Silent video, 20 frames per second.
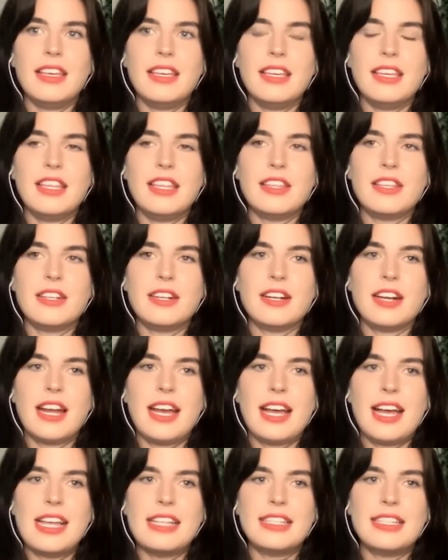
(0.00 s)
either
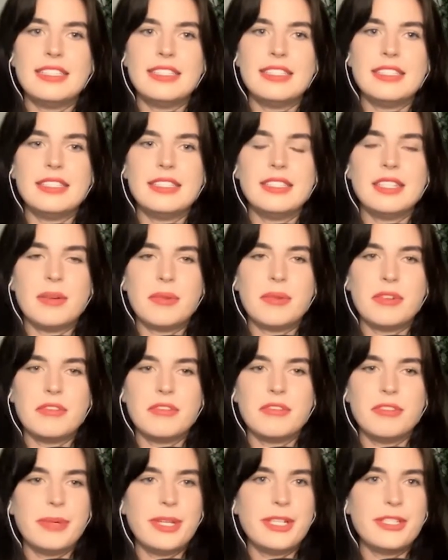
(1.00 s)
had
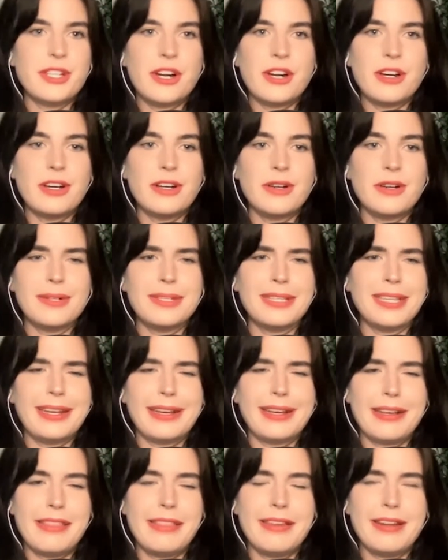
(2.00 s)
someone from HR or like
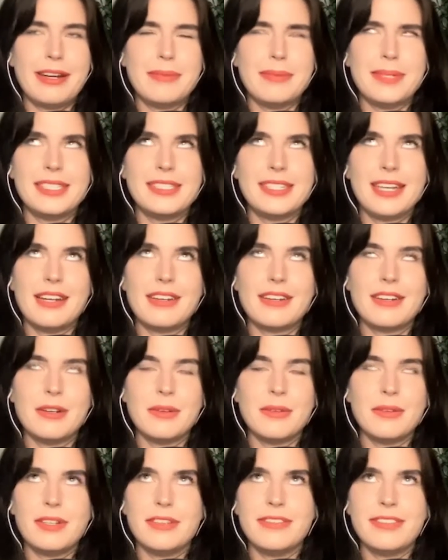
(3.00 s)
a therapist. I don't
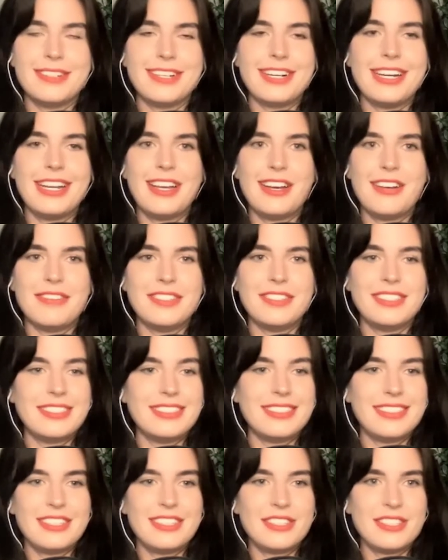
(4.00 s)
know if there are any
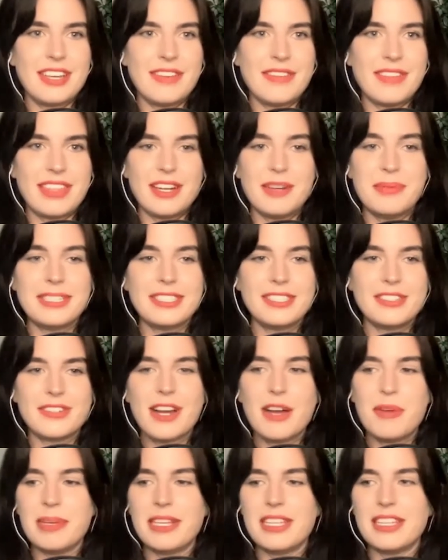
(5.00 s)
offices that just have a therapist
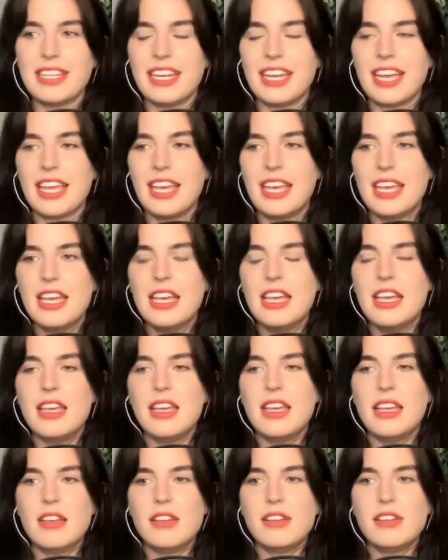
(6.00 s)
around, but like
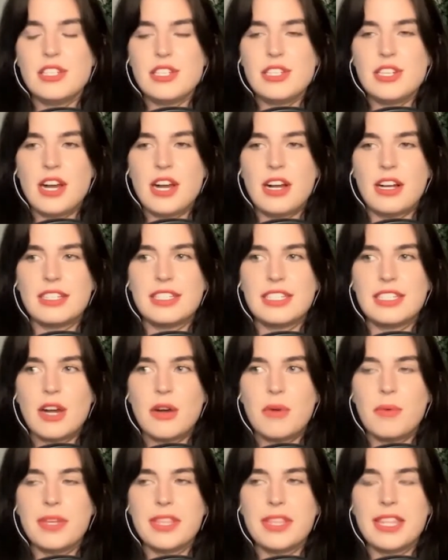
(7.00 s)
talked
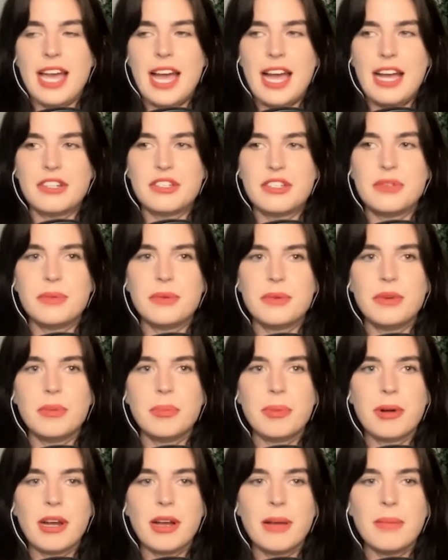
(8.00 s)
out what the actual
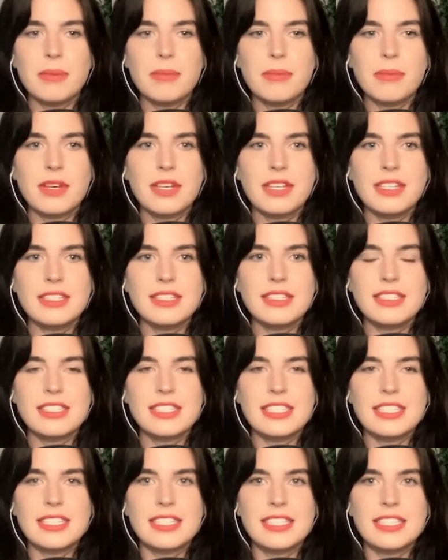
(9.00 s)
problem was
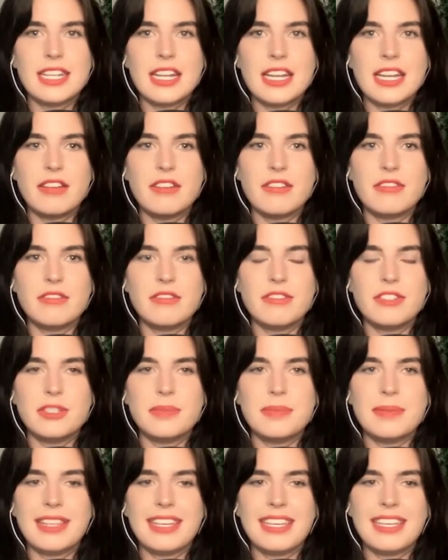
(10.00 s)
instead of
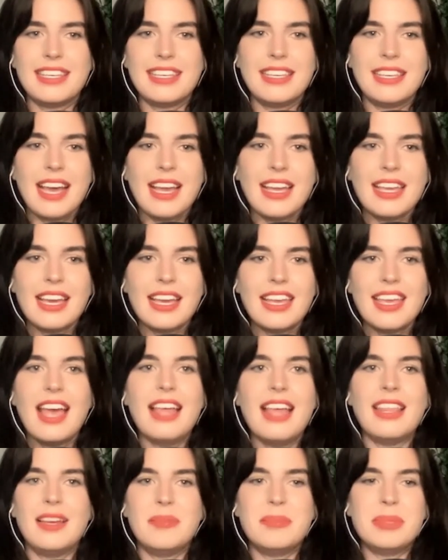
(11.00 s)
just being like, yeah,
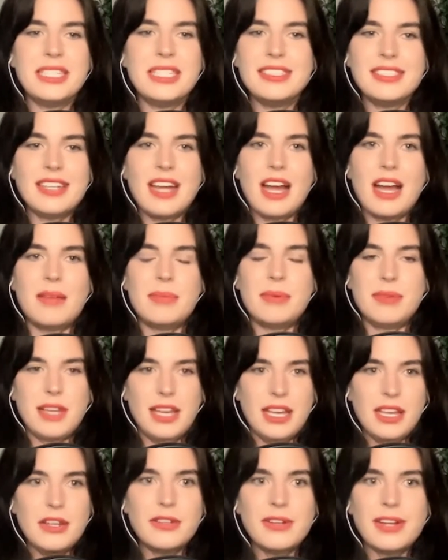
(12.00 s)
like, please stop. We'll
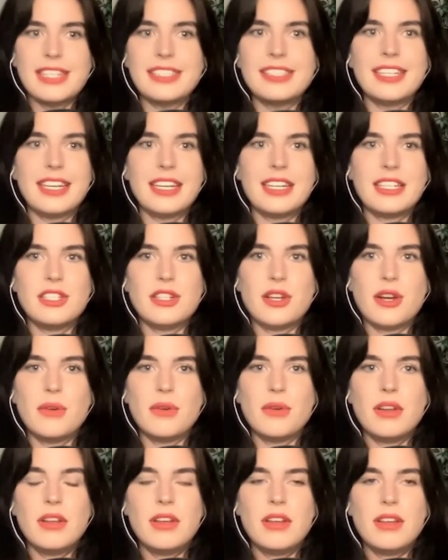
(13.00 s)
get you a raise. Like,
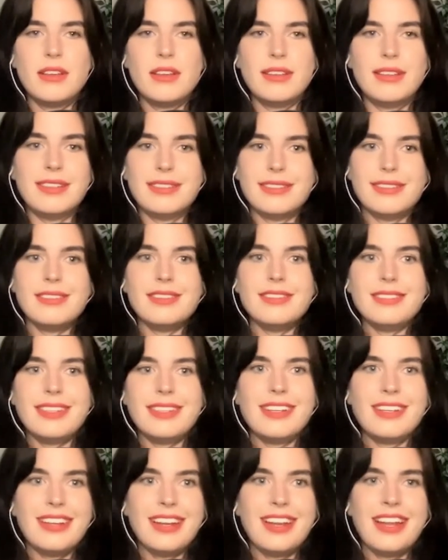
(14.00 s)
don't, you
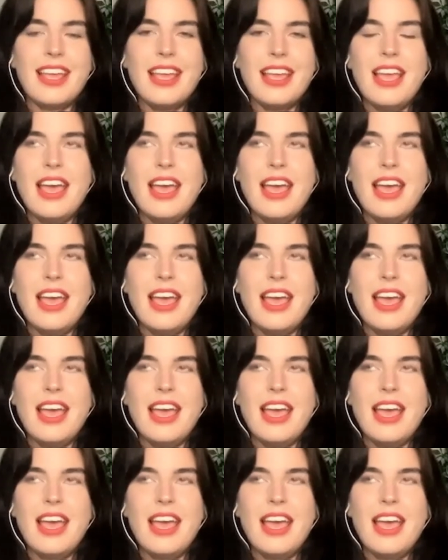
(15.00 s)
know,